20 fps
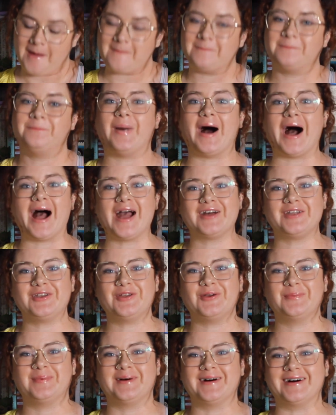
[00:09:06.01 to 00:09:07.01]
Buy a
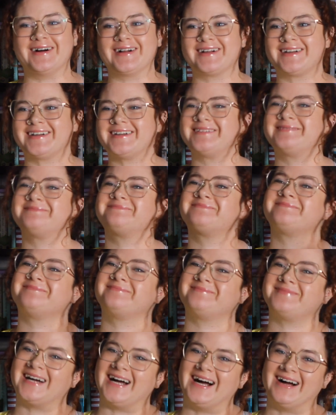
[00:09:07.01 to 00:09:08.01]
new book.
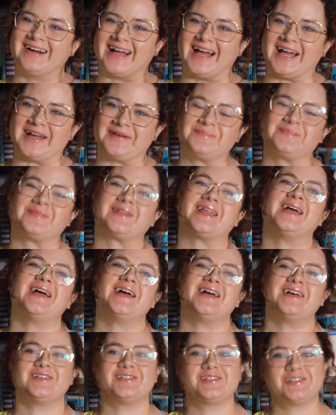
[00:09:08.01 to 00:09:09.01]
Okay,
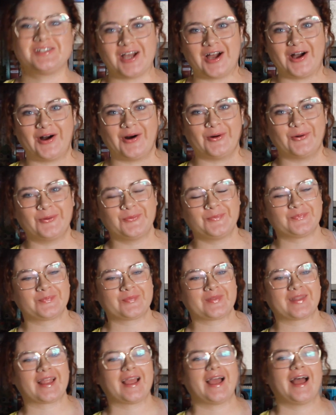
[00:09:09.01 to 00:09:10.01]
so
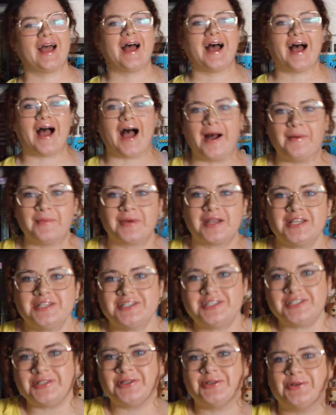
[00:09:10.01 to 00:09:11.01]
I'm
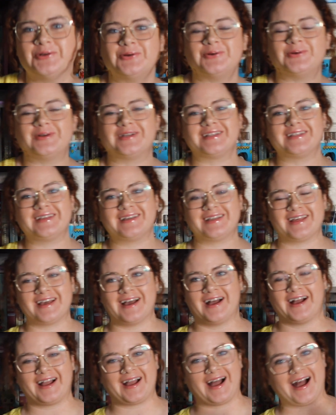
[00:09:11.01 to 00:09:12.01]
gonna do
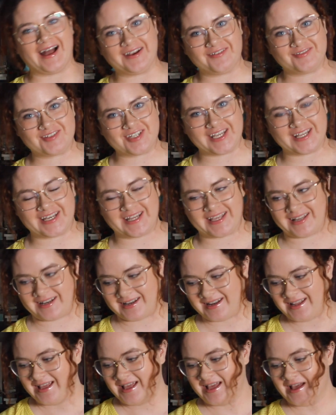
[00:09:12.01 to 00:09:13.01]
kind of
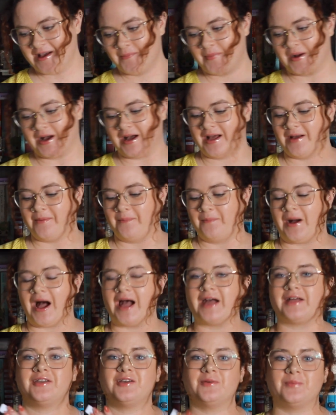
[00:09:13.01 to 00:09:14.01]
cheating, but
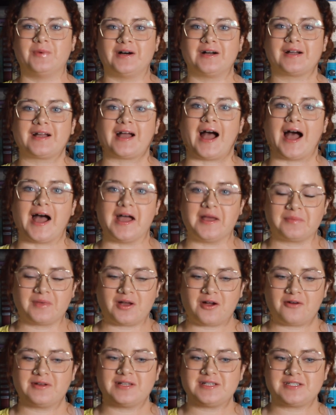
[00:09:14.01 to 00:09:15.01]
buy a new book. I am
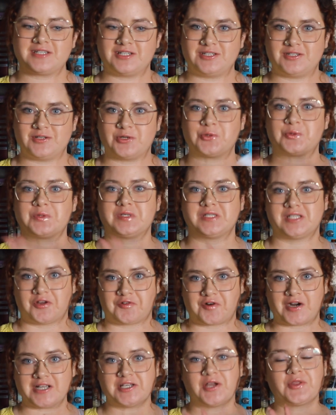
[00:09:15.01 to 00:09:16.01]
going to do
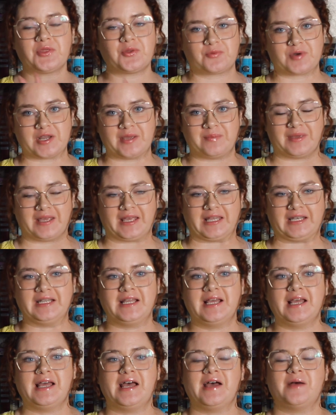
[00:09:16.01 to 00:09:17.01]
Sunrise on the Reaping
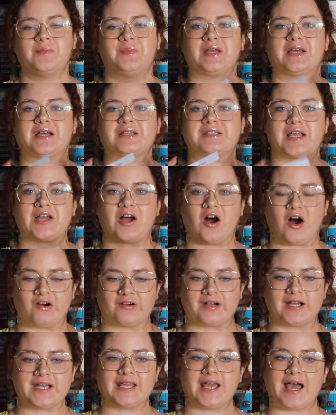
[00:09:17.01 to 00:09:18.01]
because I
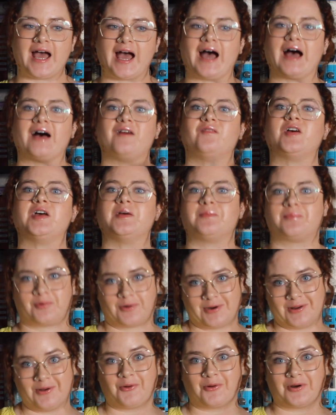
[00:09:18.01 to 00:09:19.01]
already have it
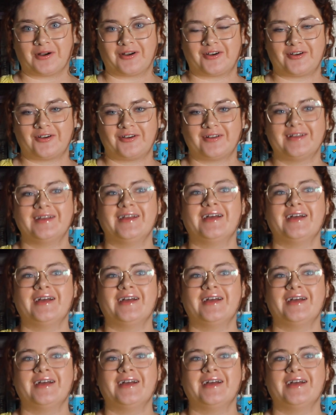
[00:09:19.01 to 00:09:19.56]
pre-ordered.